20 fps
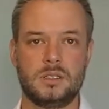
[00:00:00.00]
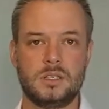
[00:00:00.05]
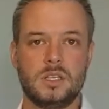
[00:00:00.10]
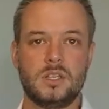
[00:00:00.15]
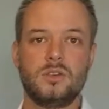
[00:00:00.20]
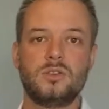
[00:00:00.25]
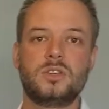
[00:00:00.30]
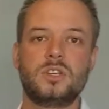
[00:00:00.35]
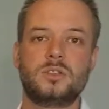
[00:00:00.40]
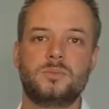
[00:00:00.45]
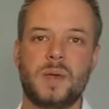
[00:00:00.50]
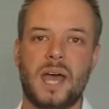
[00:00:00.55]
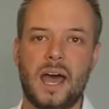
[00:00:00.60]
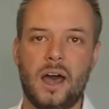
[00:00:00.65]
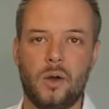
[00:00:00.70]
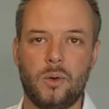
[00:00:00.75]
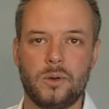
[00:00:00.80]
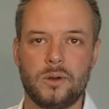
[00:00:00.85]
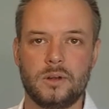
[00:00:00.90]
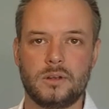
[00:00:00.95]
To use his
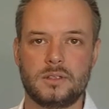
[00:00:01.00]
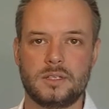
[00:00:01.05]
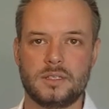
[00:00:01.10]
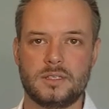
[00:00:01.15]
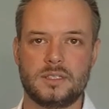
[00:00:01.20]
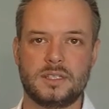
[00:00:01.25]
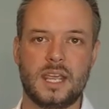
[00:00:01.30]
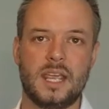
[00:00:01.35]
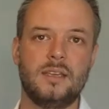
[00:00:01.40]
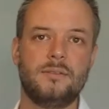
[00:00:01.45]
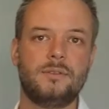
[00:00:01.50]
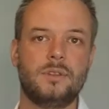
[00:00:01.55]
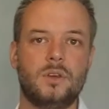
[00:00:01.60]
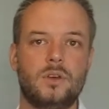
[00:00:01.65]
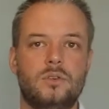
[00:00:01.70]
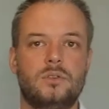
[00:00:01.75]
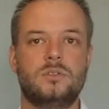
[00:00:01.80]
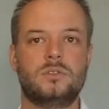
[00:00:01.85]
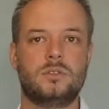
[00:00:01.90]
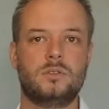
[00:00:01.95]
power to save
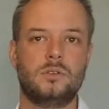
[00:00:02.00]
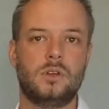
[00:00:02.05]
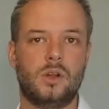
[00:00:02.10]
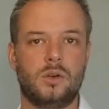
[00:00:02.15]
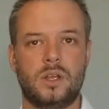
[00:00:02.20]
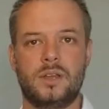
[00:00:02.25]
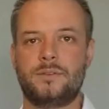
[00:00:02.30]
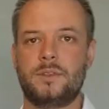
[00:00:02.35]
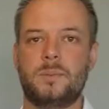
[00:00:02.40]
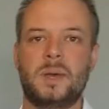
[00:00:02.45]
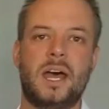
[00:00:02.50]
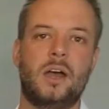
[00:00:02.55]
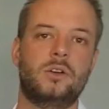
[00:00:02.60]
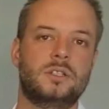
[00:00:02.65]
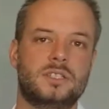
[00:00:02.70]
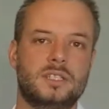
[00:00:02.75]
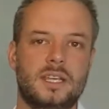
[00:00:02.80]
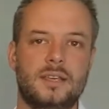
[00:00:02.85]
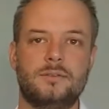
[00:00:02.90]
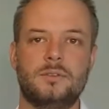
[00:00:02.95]
those who don't have the
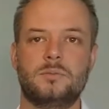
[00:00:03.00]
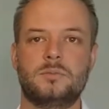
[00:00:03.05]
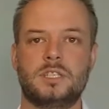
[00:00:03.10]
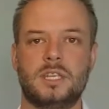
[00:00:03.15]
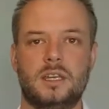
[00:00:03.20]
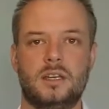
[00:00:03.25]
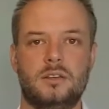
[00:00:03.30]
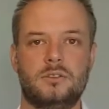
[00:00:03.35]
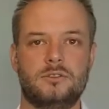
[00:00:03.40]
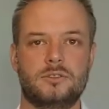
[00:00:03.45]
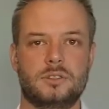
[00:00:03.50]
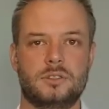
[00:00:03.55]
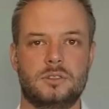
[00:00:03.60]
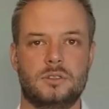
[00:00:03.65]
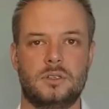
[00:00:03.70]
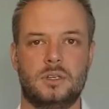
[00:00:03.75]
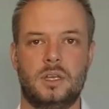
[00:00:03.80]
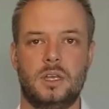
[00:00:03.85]
power to save themselves.